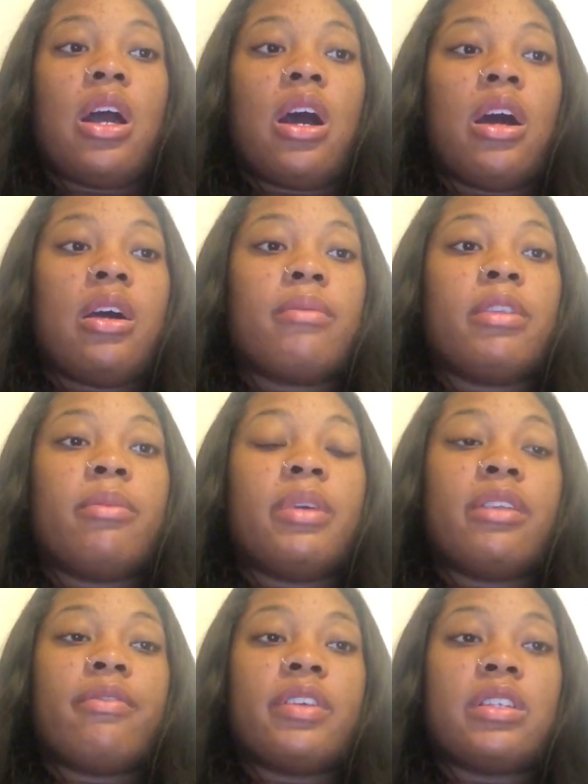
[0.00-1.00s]
The
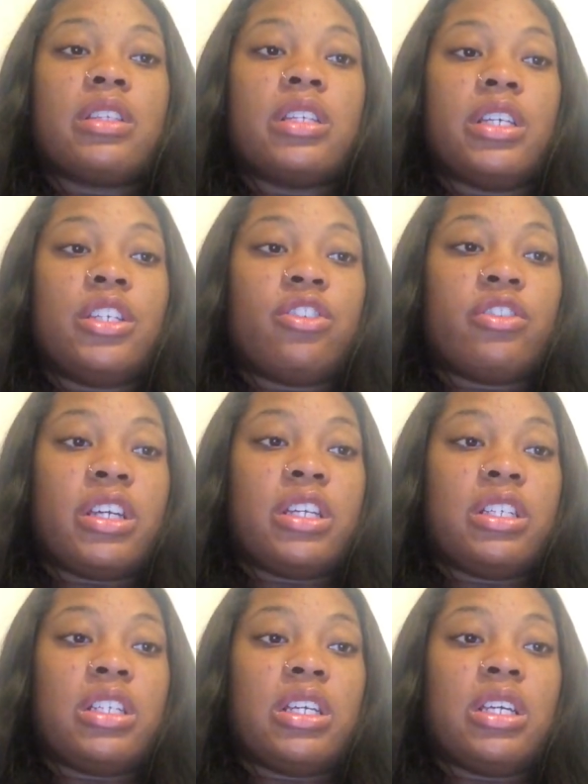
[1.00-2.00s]
benefits to each
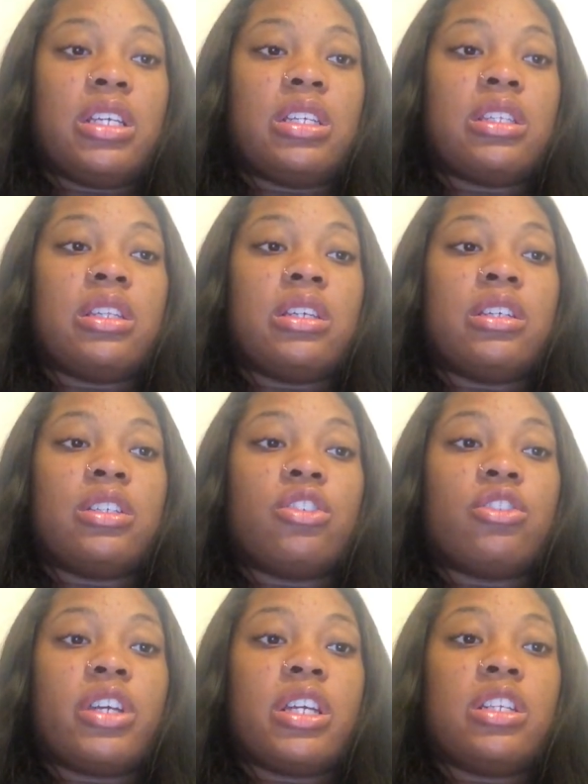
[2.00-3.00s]
strategy is the
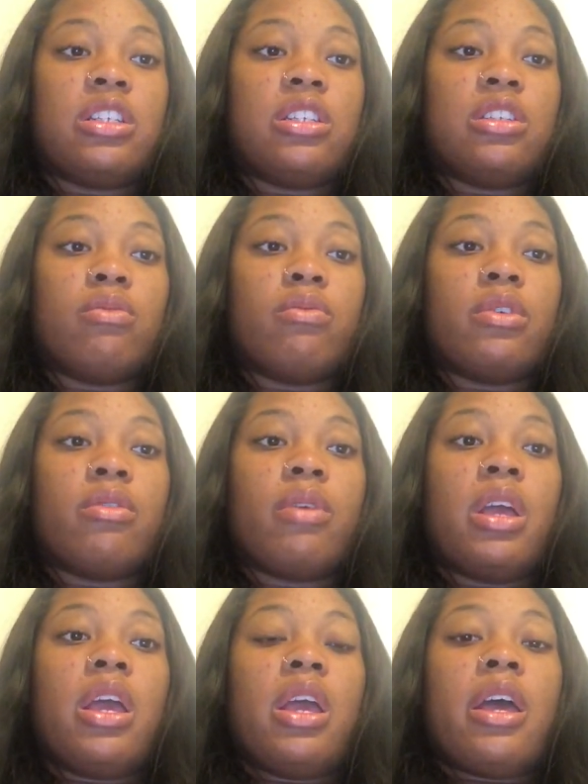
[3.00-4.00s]
strategies will
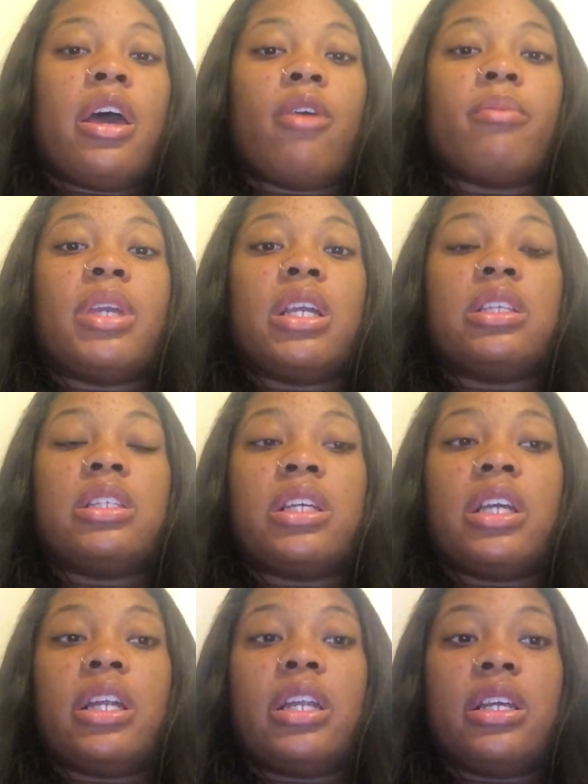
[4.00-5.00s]
help me to
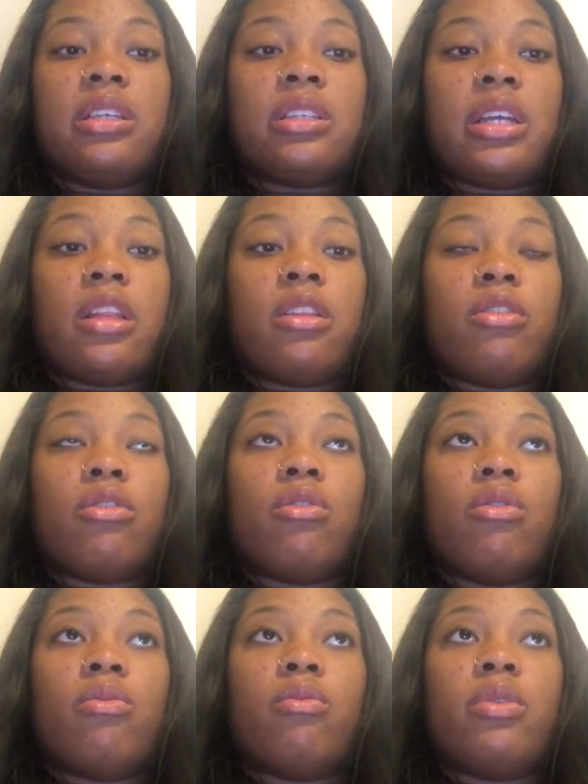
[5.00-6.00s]
get an inside look
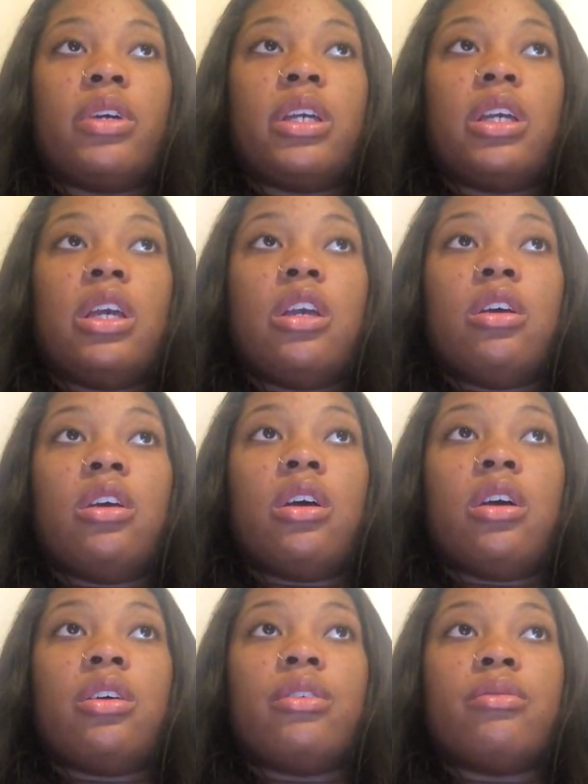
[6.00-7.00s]
on what
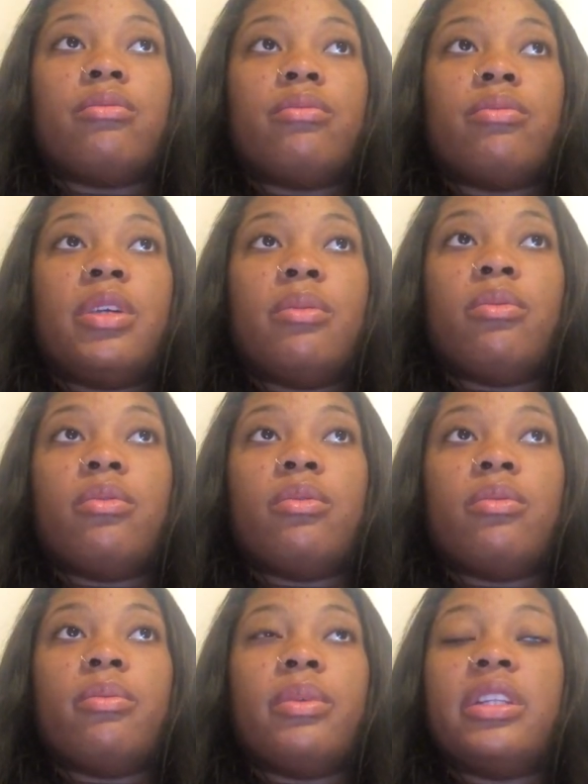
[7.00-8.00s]

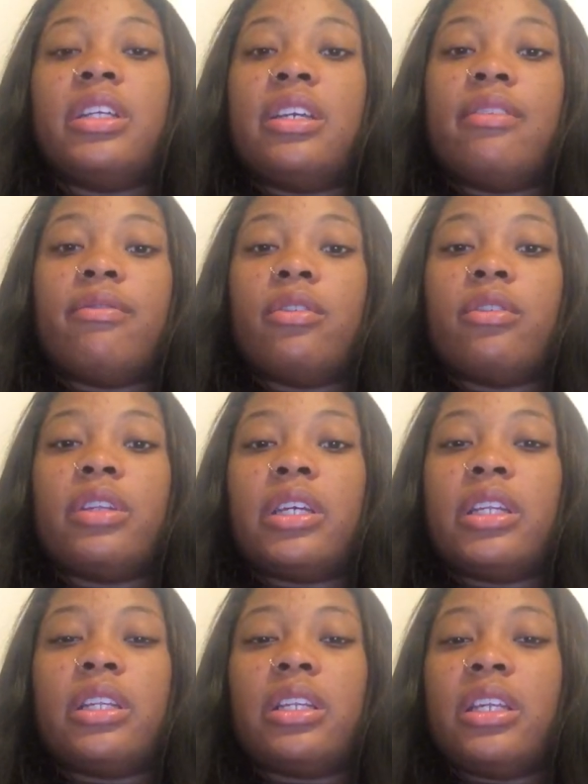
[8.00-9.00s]
people believe Lauren
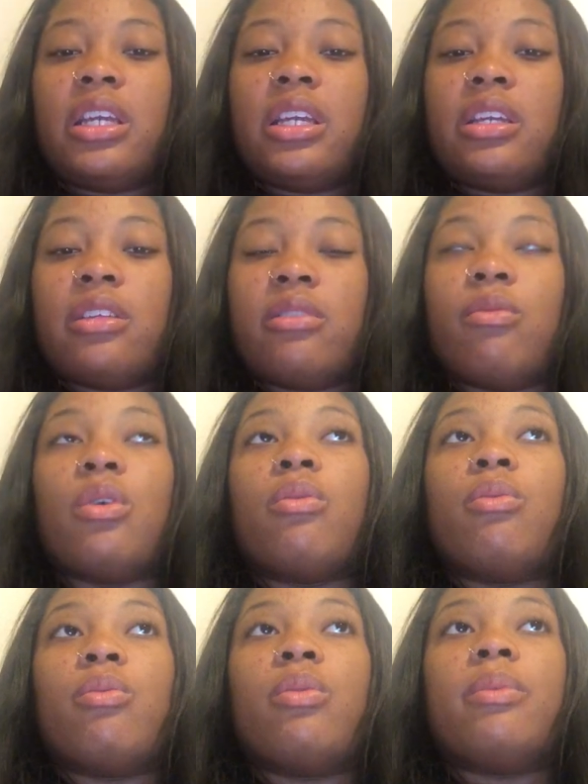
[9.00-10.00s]
London is,
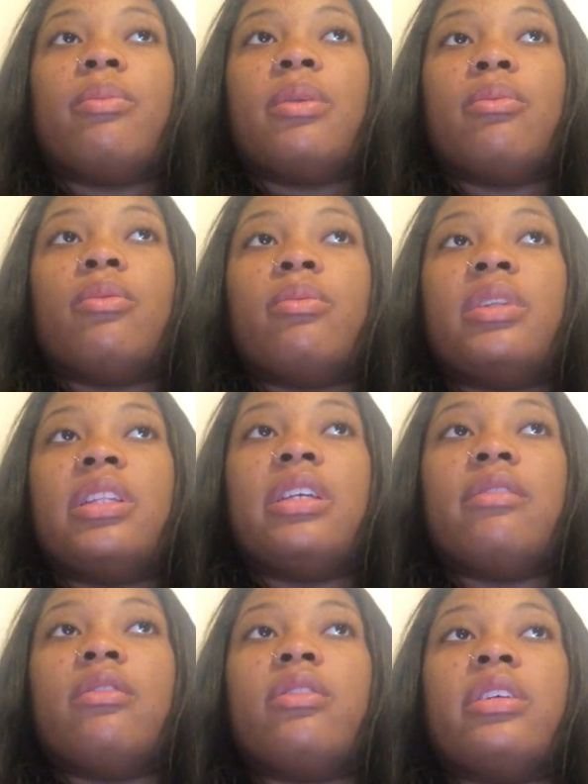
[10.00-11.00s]
well, what people
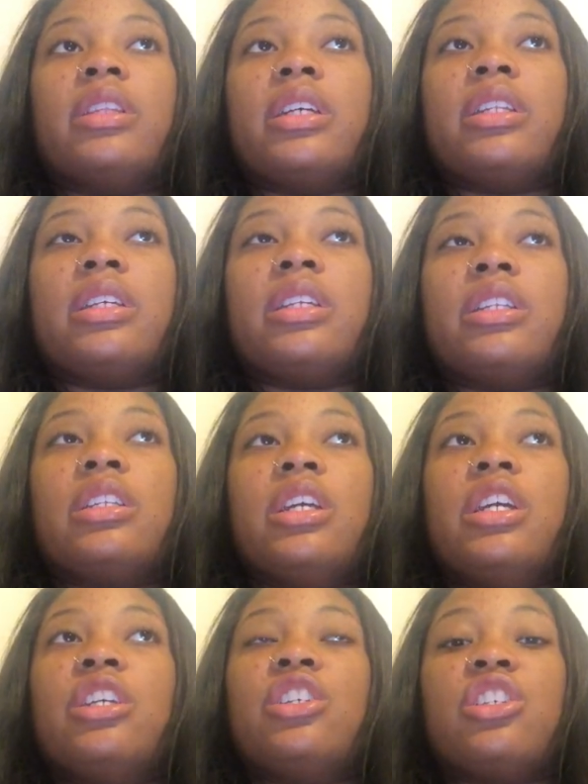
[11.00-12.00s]
believe Lauren London
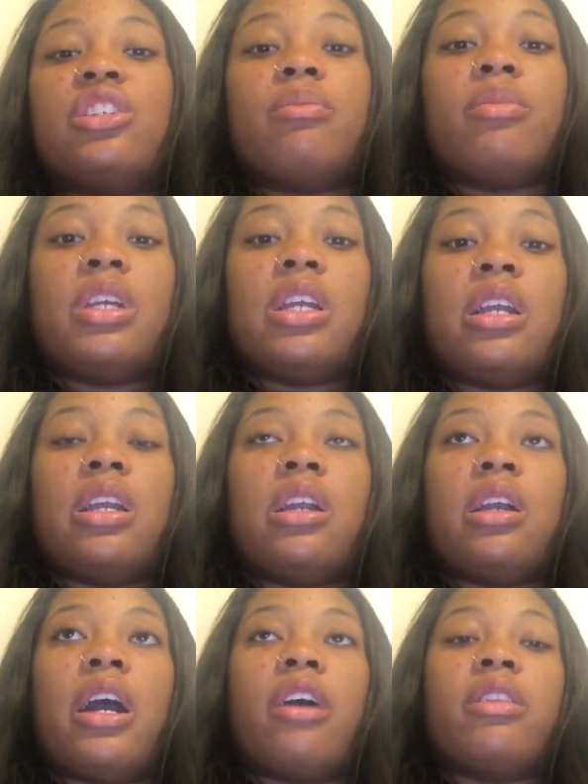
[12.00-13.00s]
should
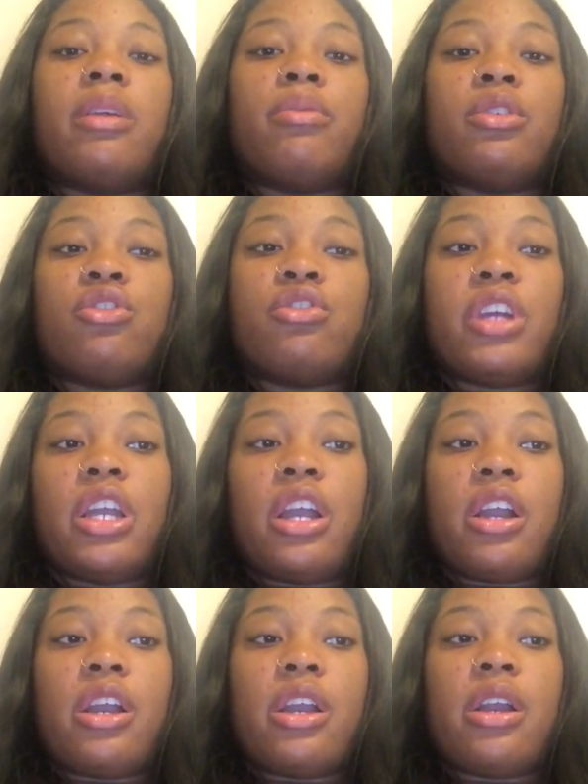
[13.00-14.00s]
be, how they portray
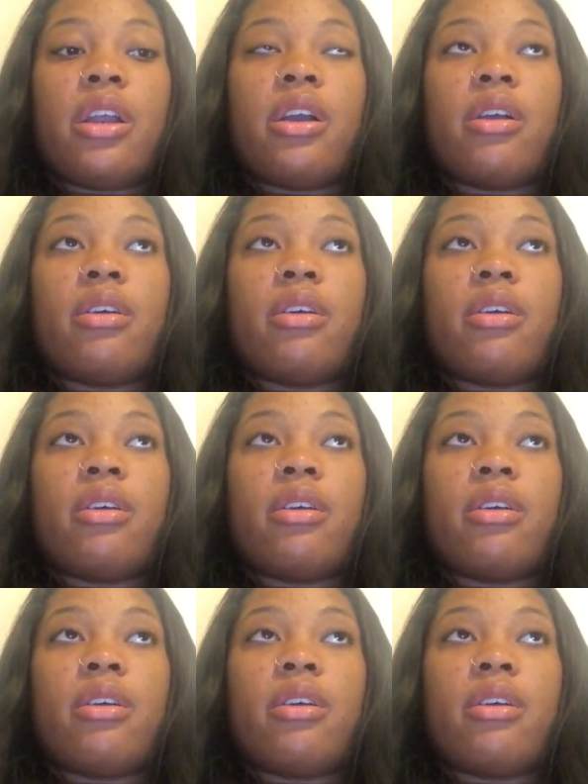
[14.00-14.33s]
her,